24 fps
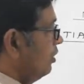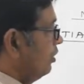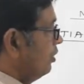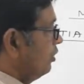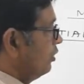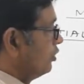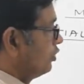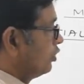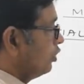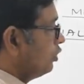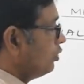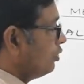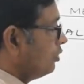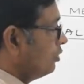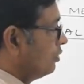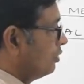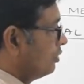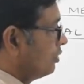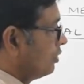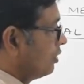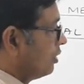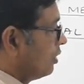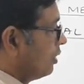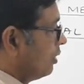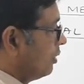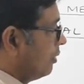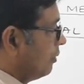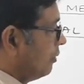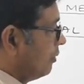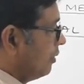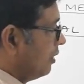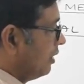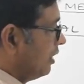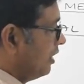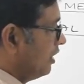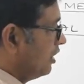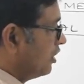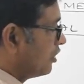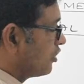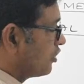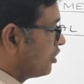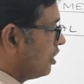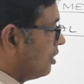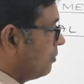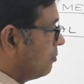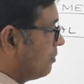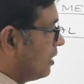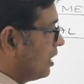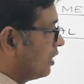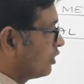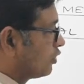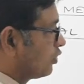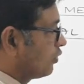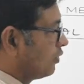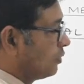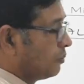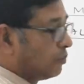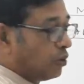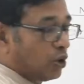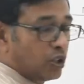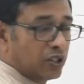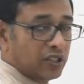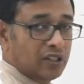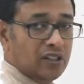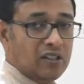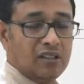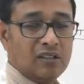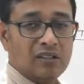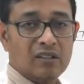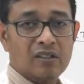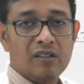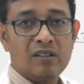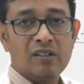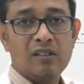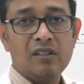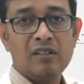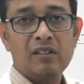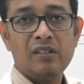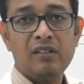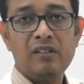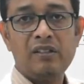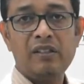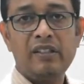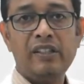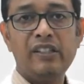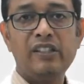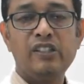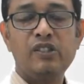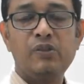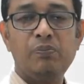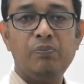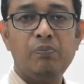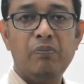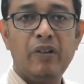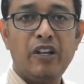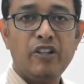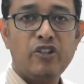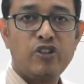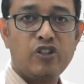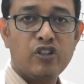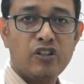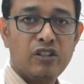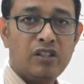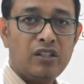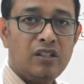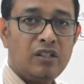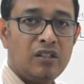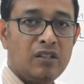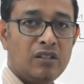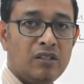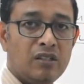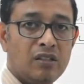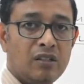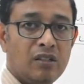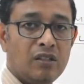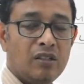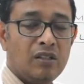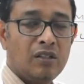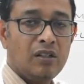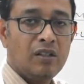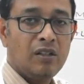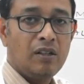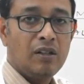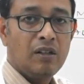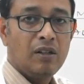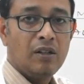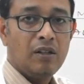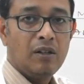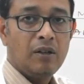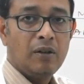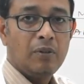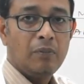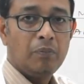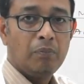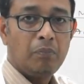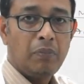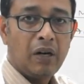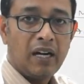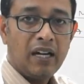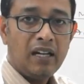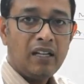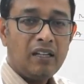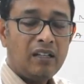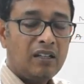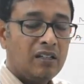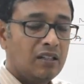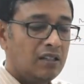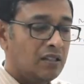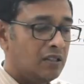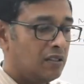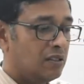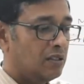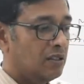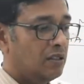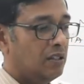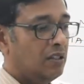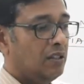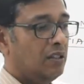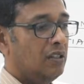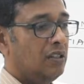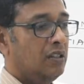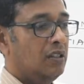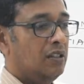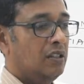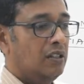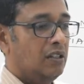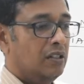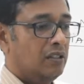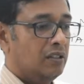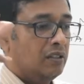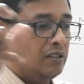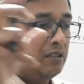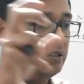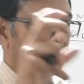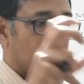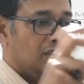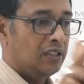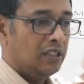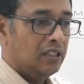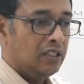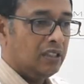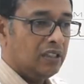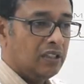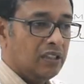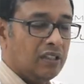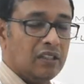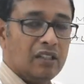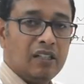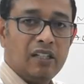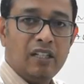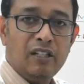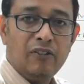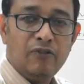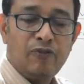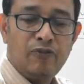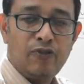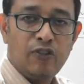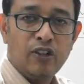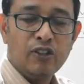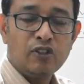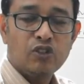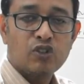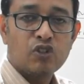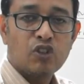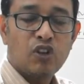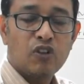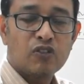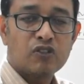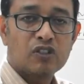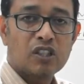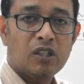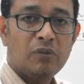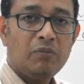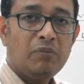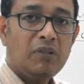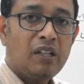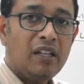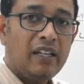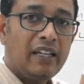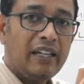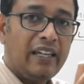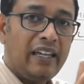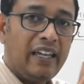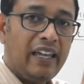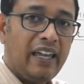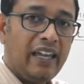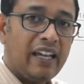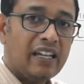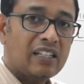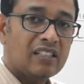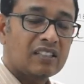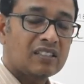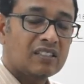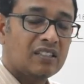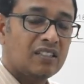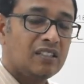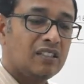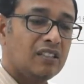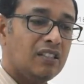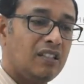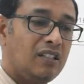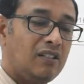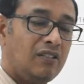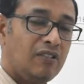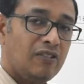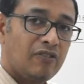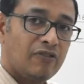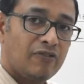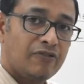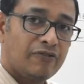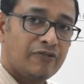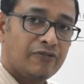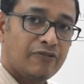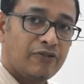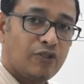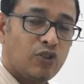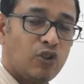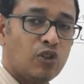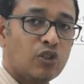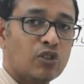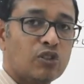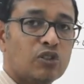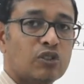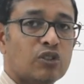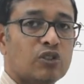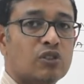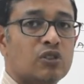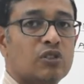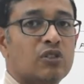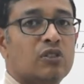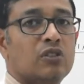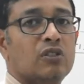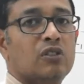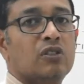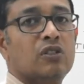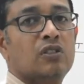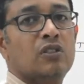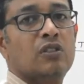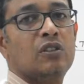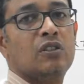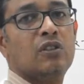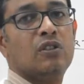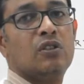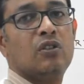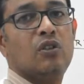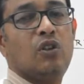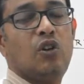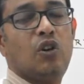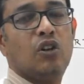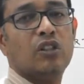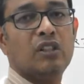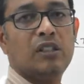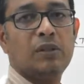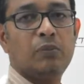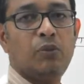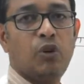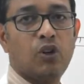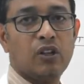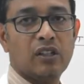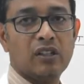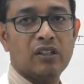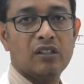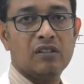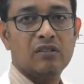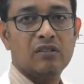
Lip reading: So, inertial mass of a body is measured by the influence of some external force on the body